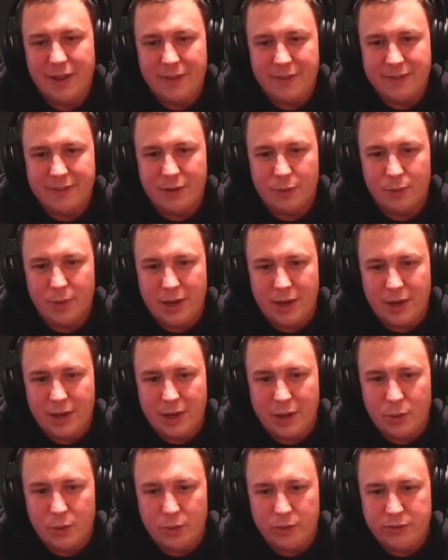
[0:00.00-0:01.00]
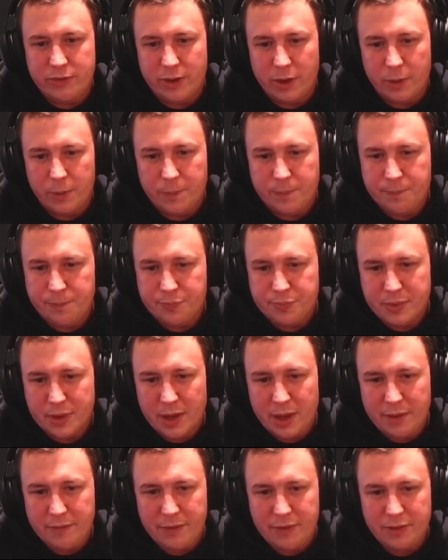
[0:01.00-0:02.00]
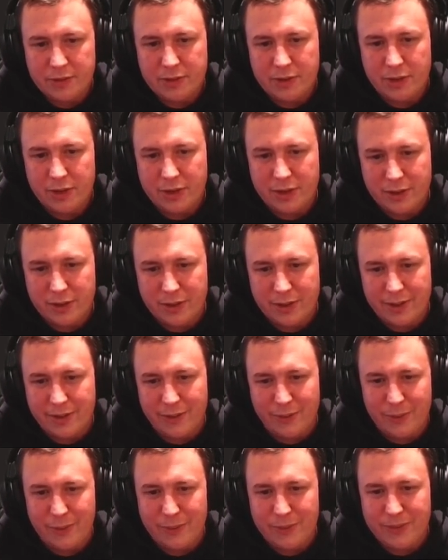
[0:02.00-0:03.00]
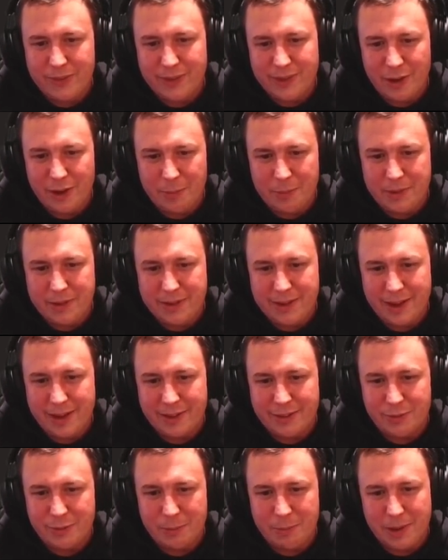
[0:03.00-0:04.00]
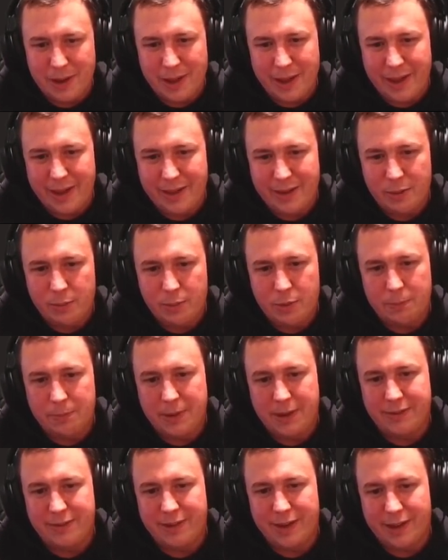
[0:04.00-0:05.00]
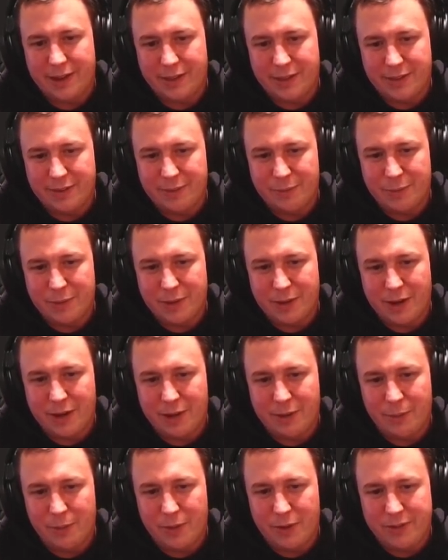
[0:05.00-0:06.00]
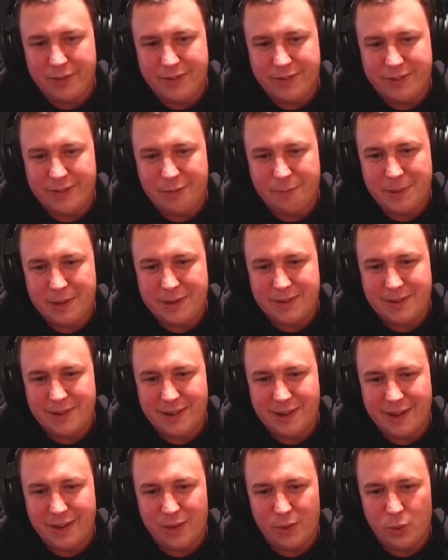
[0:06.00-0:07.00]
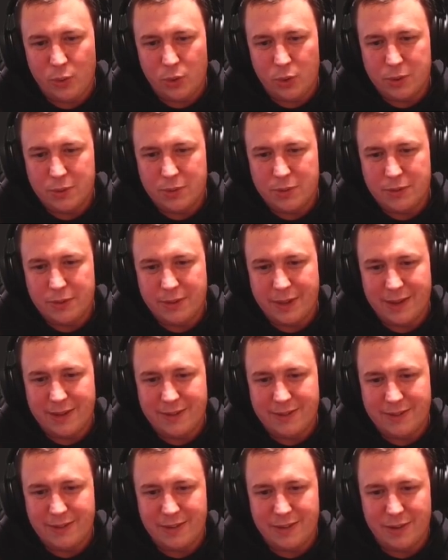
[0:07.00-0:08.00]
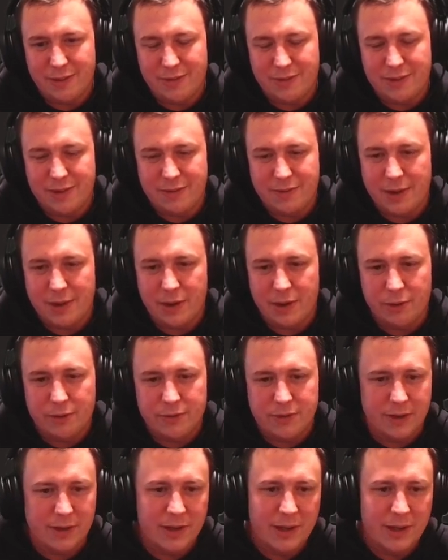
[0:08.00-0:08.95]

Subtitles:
arena. And also, if you just look at all the common decks we play, we're beating. Our losses have been to like awkward things that you don't see very often.